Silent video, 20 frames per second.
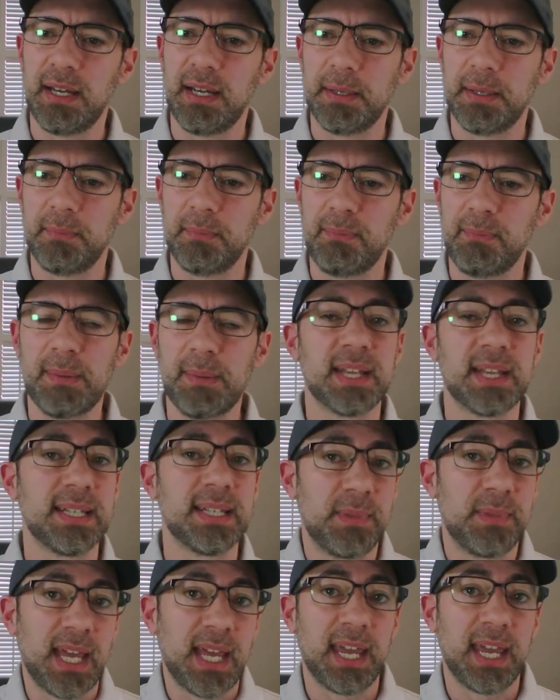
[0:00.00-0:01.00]
Maybe that's
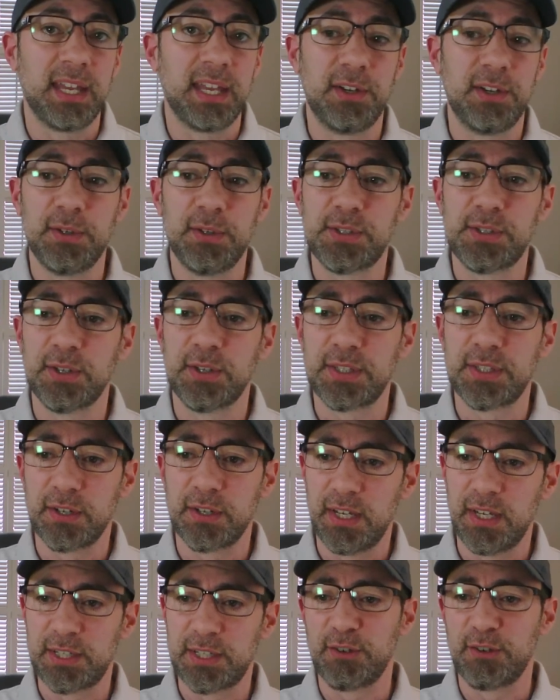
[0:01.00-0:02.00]
something I can do. So
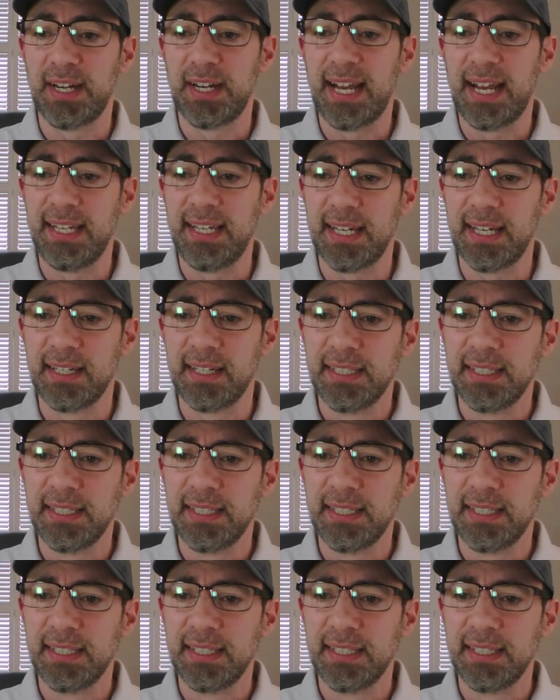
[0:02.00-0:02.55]
it's a great idea.